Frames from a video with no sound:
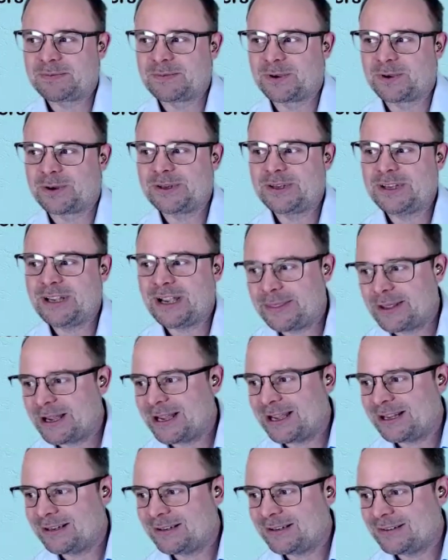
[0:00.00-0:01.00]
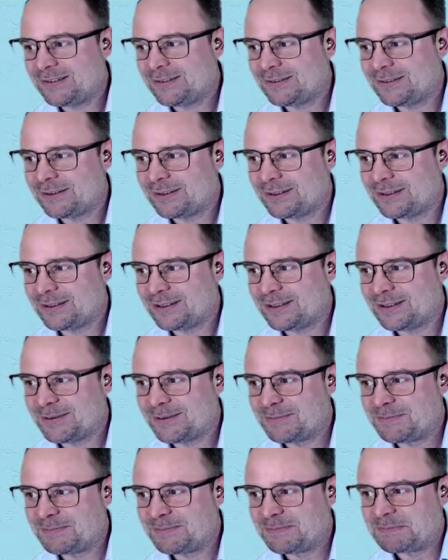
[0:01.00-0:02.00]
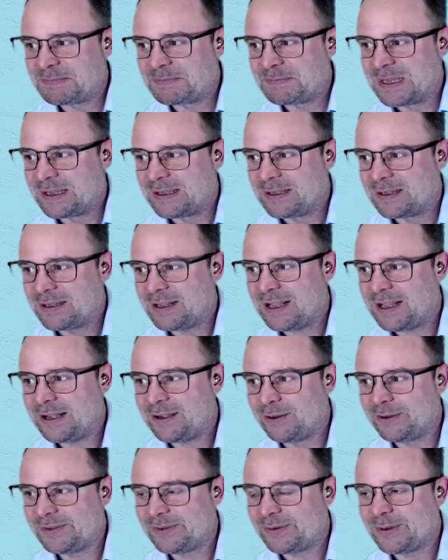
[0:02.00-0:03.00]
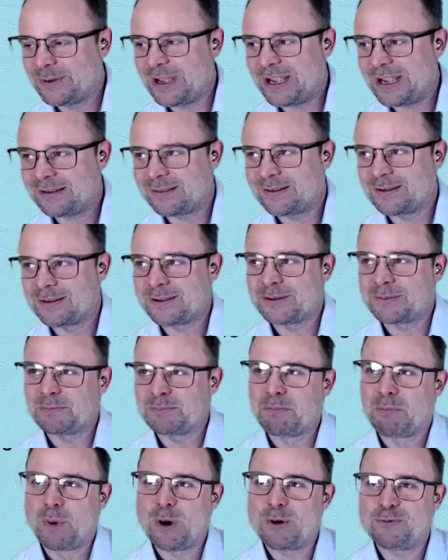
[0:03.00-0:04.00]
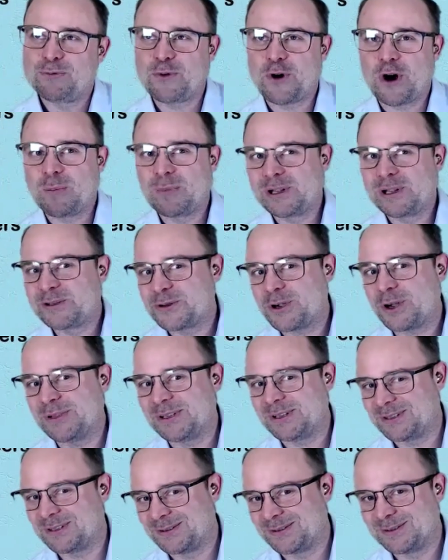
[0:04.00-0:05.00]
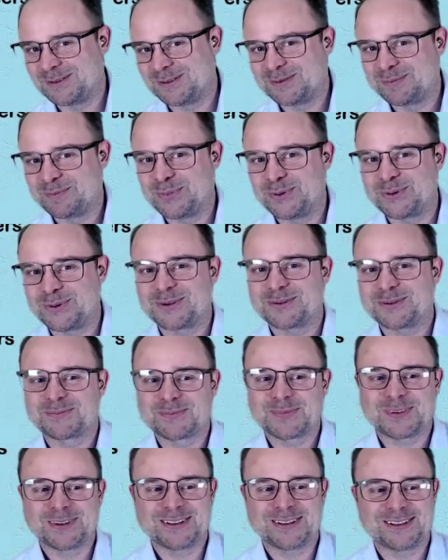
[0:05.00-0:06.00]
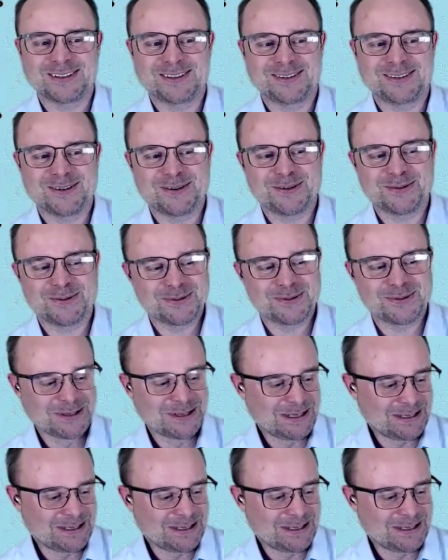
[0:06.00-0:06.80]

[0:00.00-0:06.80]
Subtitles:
the other hand, I also had the more formal topic in this book. Yeah, so